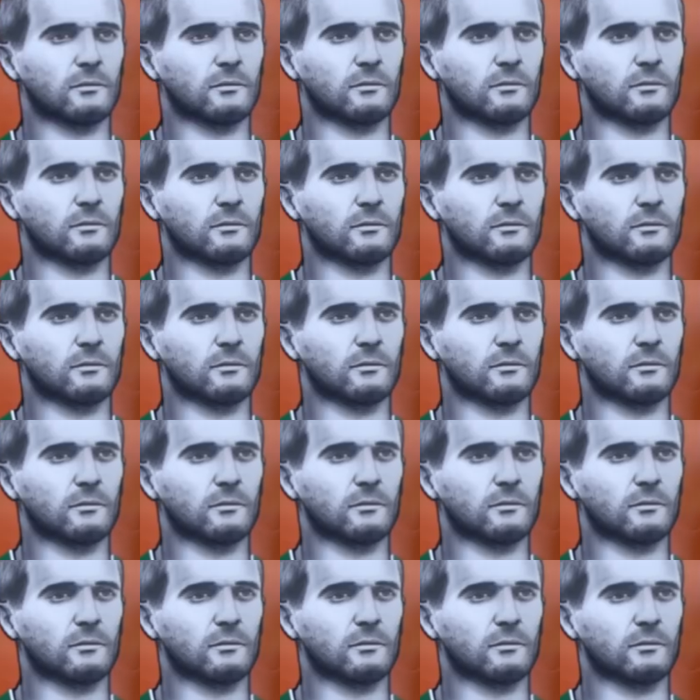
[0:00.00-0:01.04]

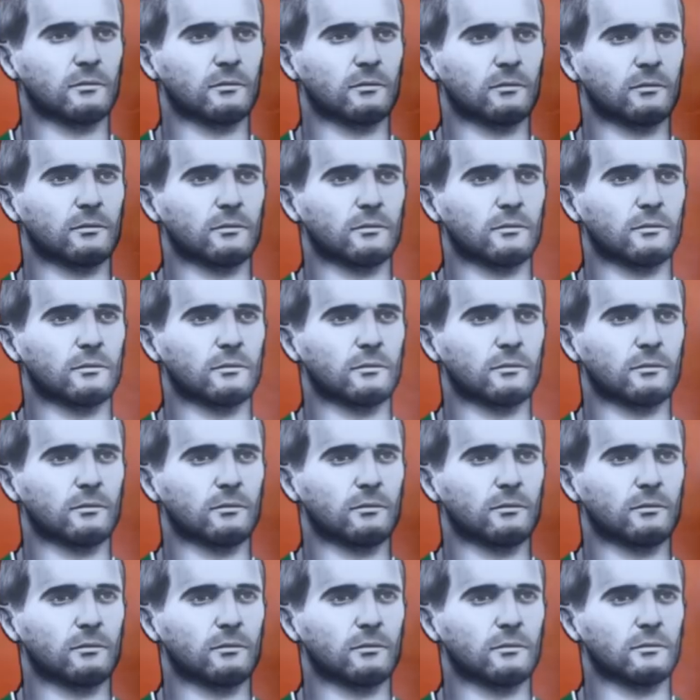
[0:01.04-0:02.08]

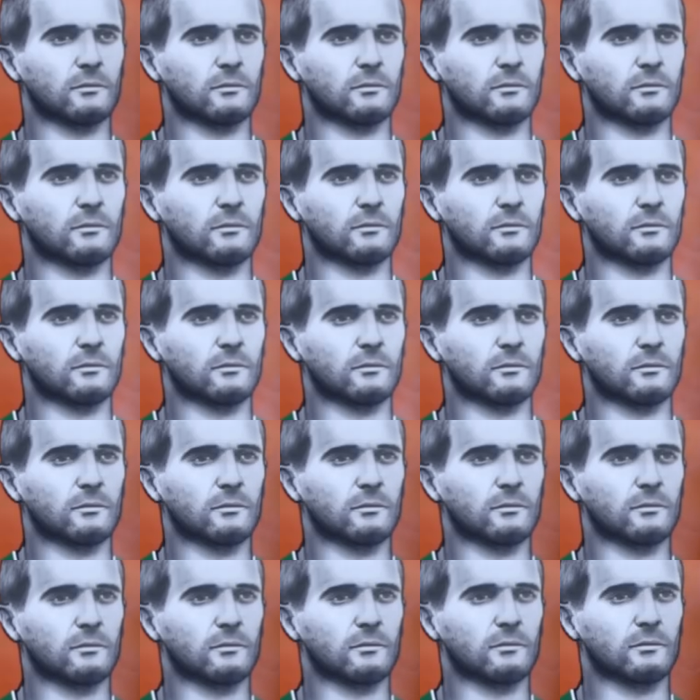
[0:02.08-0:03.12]

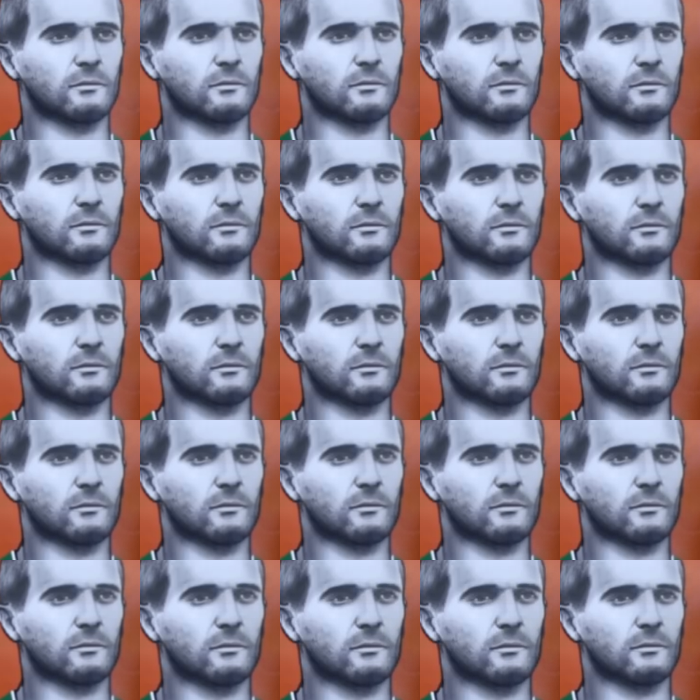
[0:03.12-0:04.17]

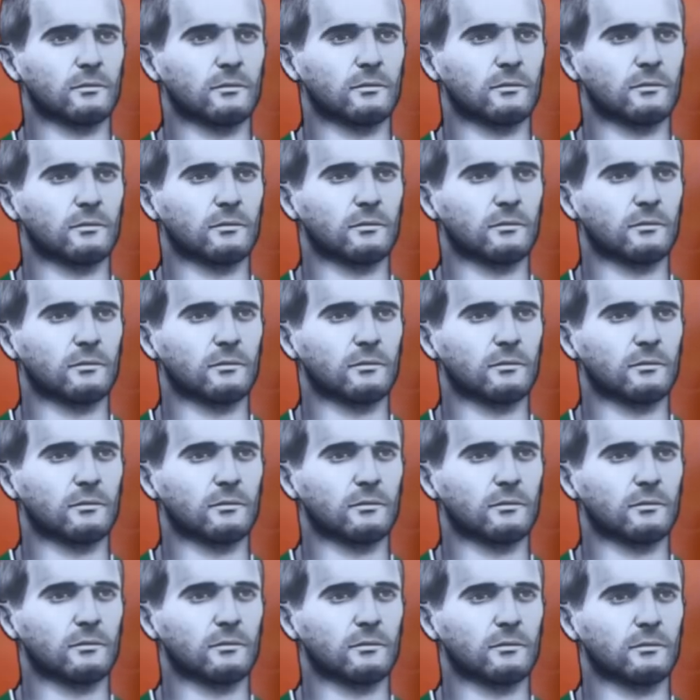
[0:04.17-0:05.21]

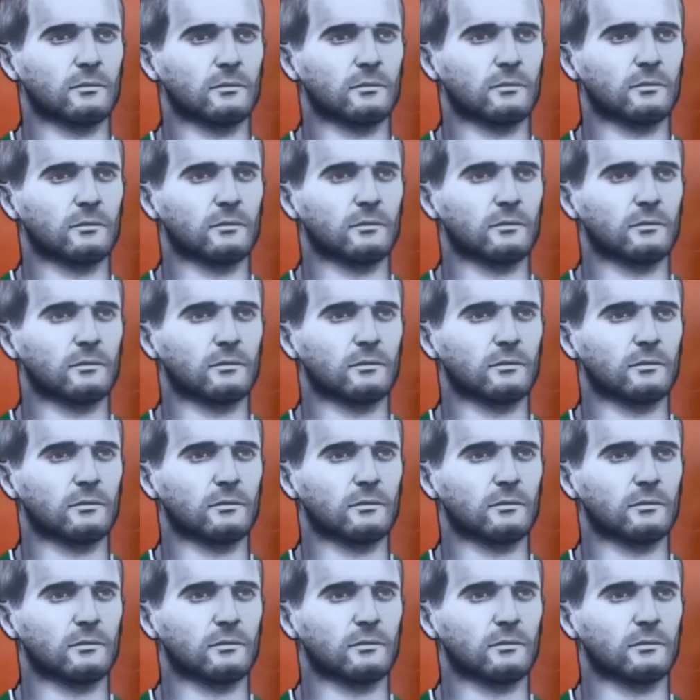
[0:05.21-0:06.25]

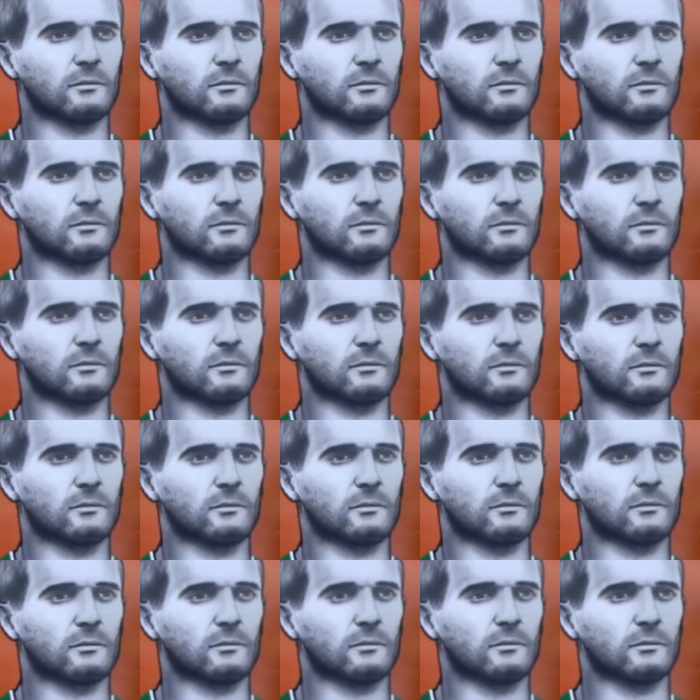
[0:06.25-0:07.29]

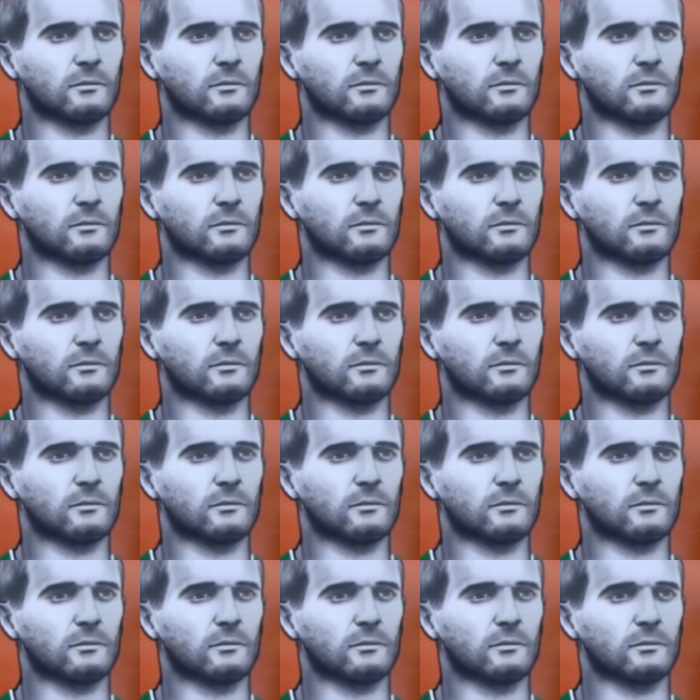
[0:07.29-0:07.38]
[no speech]